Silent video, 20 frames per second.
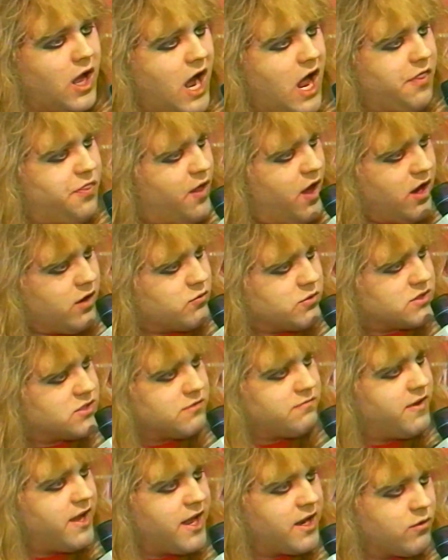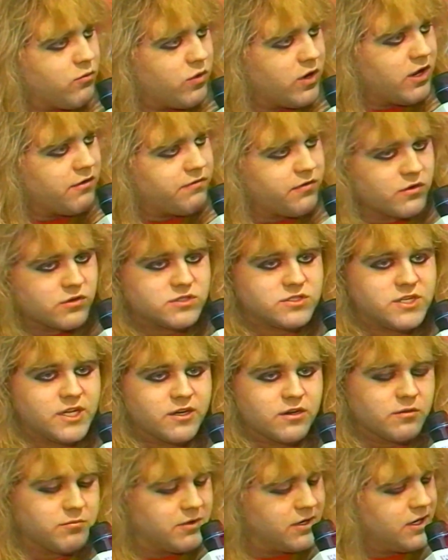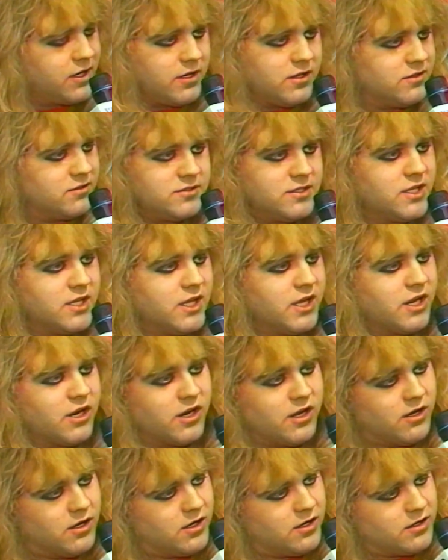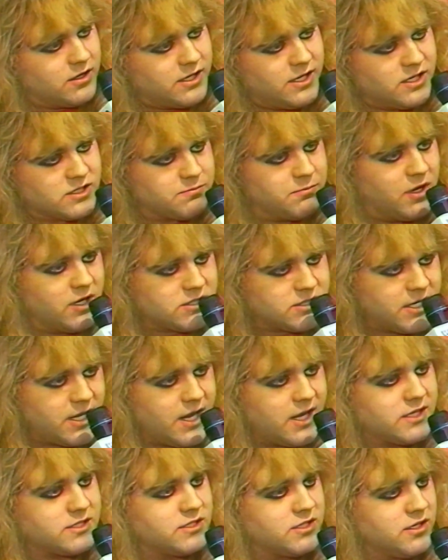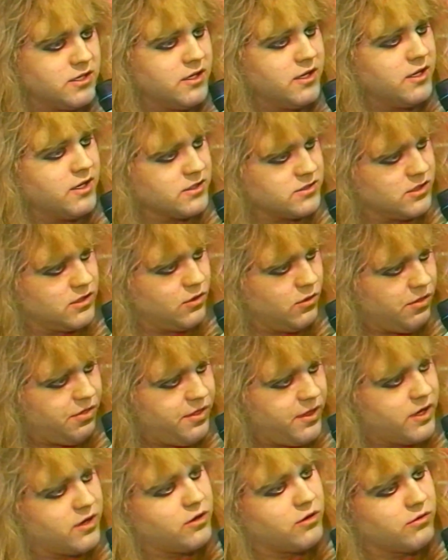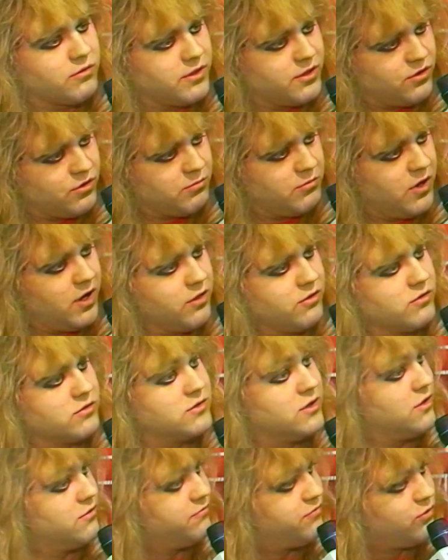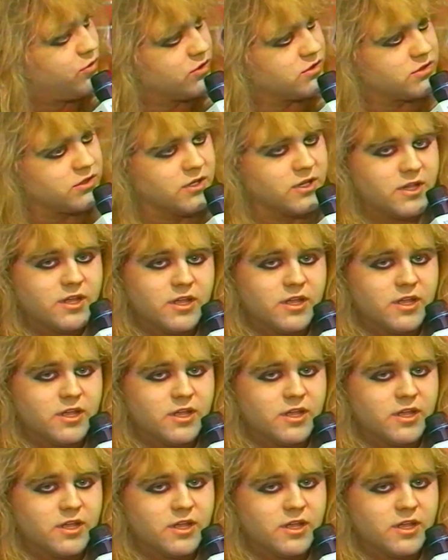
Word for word: I thought it was Savannah when I first seen her, but uh, his mustache is a little thicker than your mother's. Unfortunately,